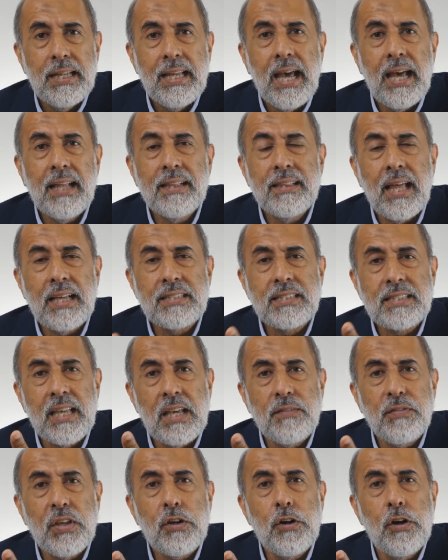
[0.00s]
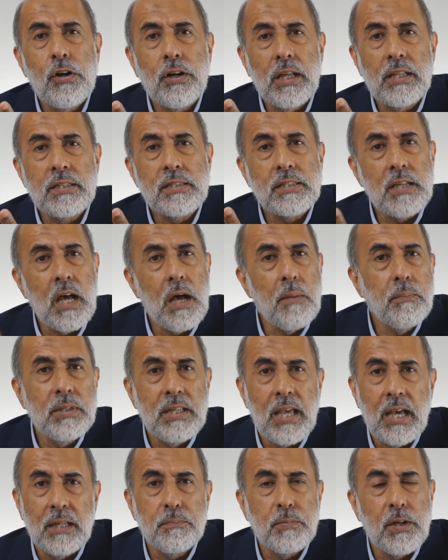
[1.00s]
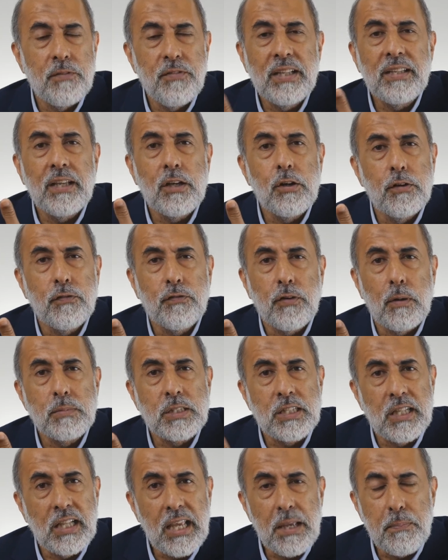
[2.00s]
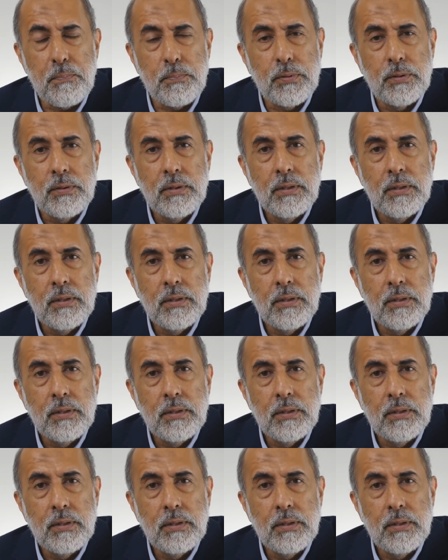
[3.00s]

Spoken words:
and that's giving her insomnia and preventing her from sleep.